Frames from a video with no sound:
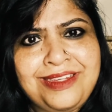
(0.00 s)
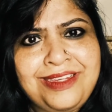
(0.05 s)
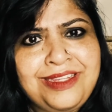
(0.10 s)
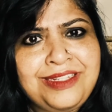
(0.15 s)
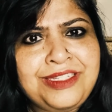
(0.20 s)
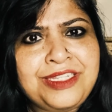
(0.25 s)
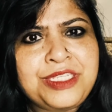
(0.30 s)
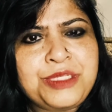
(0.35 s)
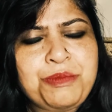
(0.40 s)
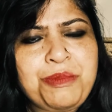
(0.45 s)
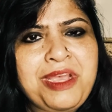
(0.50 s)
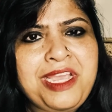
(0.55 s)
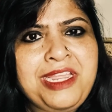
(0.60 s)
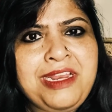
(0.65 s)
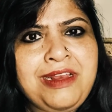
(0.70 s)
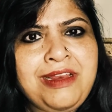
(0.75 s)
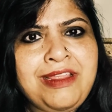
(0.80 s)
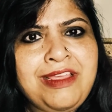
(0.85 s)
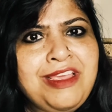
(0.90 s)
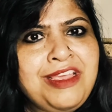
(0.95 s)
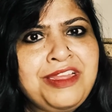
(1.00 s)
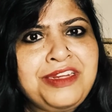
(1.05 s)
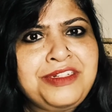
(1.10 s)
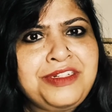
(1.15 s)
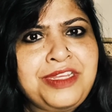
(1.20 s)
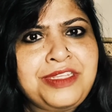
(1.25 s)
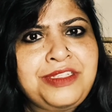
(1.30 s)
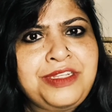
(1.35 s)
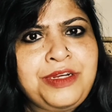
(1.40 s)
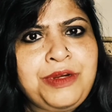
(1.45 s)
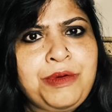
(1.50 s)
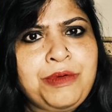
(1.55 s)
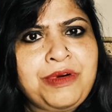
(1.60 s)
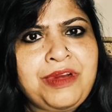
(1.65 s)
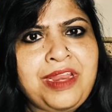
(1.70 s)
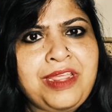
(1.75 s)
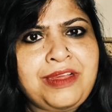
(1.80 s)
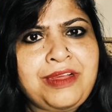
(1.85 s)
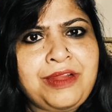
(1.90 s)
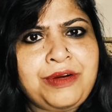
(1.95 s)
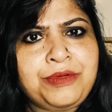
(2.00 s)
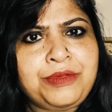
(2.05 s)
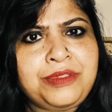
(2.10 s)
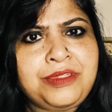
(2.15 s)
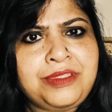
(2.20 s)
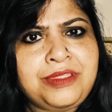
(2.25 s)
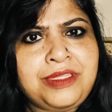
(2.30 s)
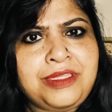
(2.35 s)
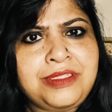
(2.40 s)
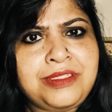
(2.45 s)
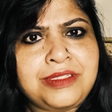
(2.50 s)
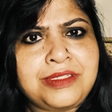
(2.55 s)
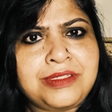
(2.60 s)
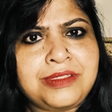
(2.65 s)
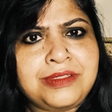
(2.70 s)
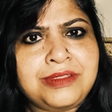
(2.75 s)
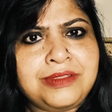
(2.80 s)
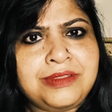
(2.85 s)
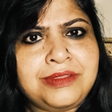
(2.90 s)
The smile doesn't look like Arundhati's.